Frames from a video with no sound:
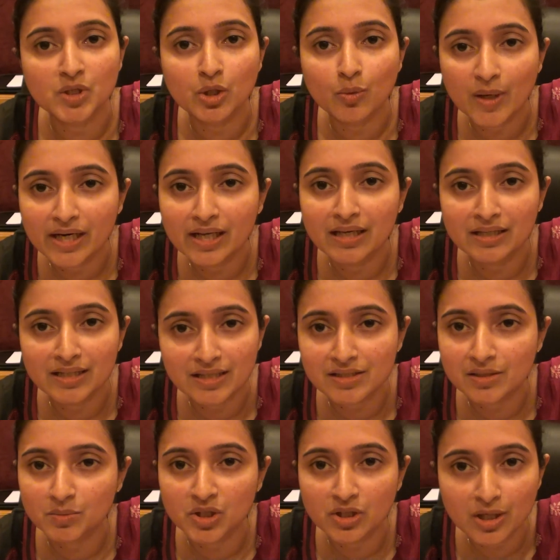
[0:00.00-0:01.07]
query and
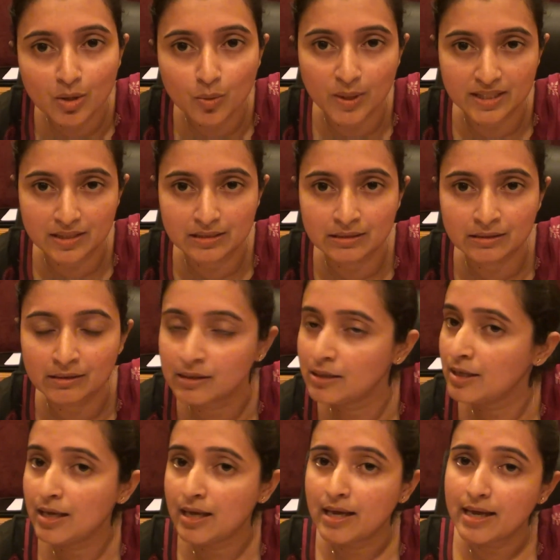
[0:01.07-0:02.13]
customer request.
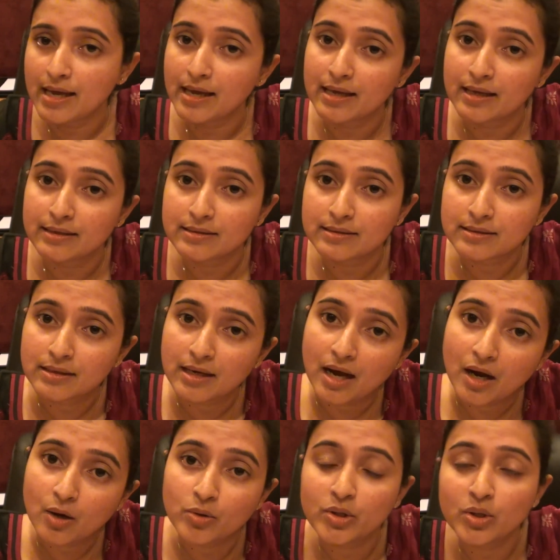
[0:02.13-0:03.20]
And
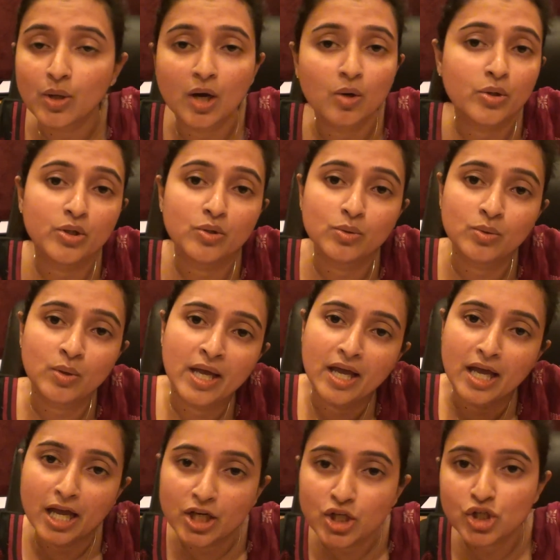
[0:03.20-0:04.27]
how do you
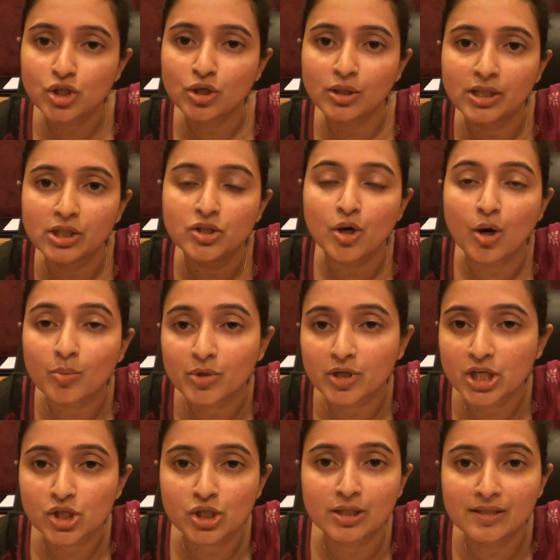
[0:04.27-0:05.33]
ensure that your
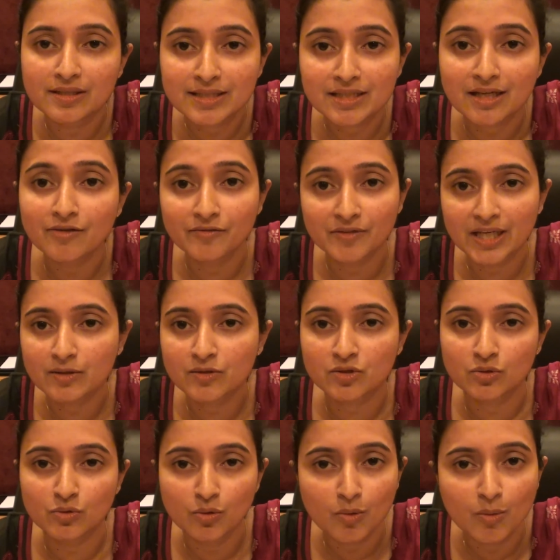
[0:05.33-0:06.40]
operational staff gets to
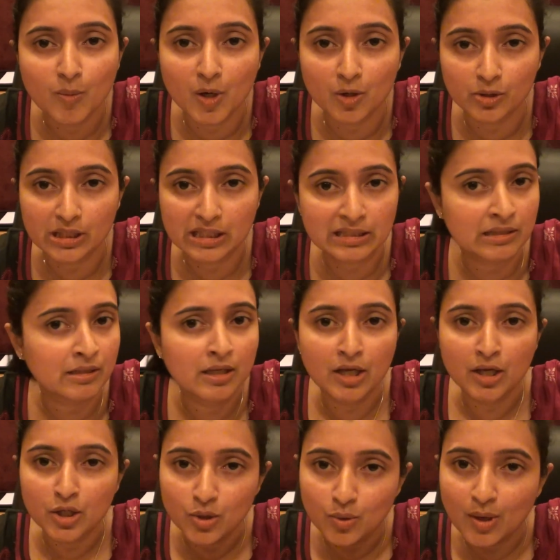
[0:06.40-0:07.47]
know about it?
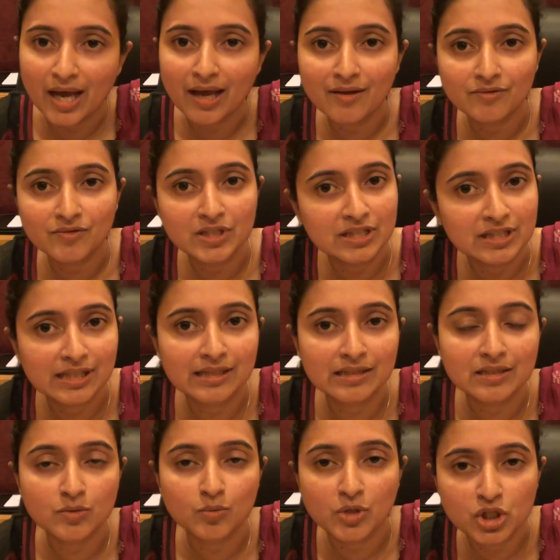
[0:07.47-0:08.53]
You have the
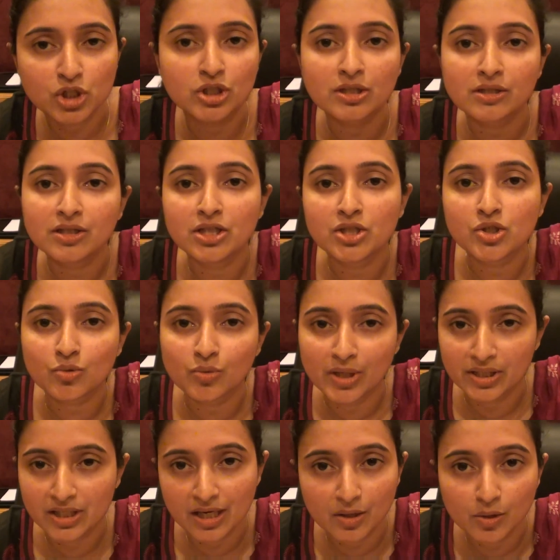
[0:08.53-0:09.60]
tickets which turn into a
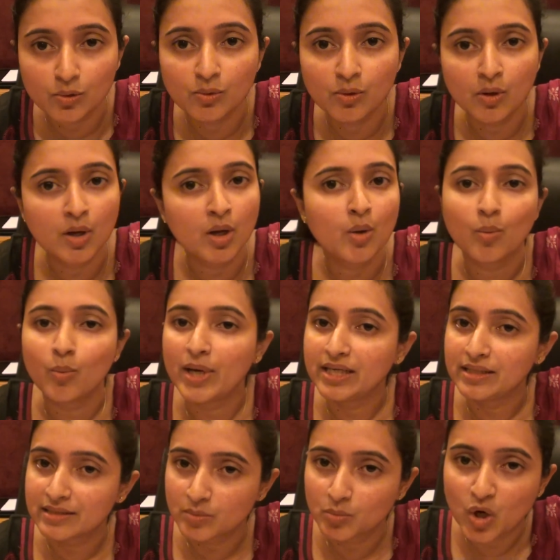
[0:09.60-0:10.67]
yellow when
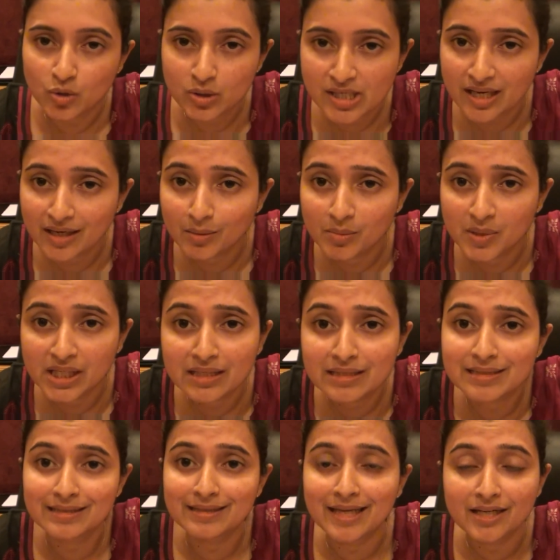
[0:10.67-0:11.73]
it's about 10 minutes
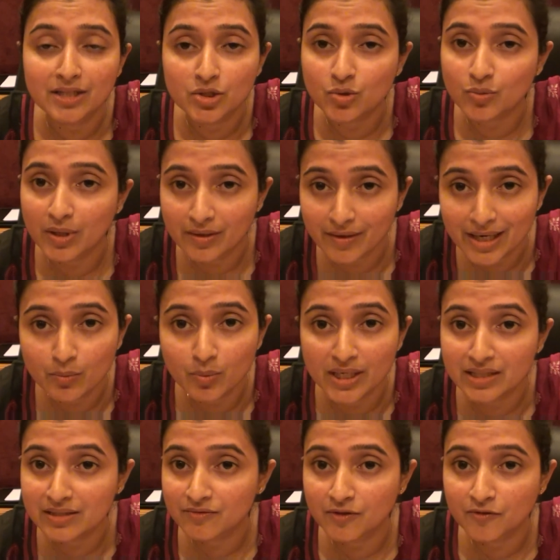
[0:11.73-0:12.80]
and then into a red when
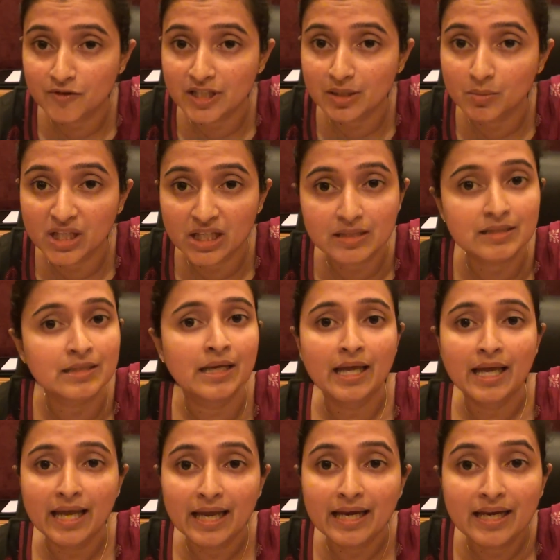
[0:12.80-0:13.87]
it's 15 minutes,
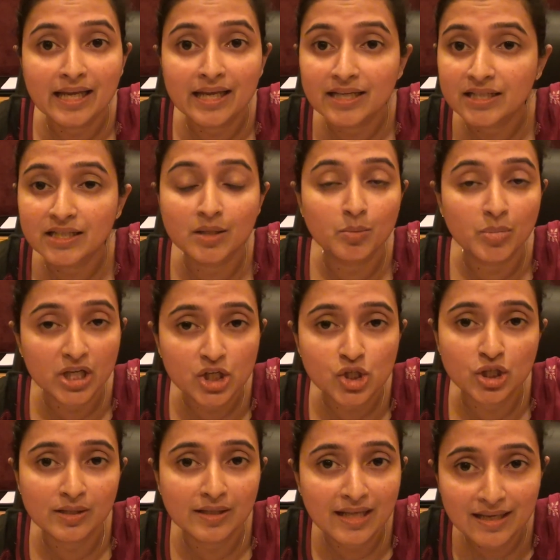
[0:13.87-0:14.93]
indicating a breach
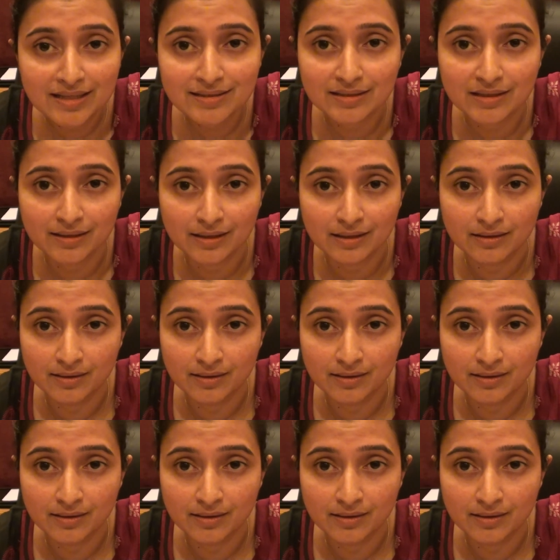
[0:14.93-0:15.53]
in the SLA.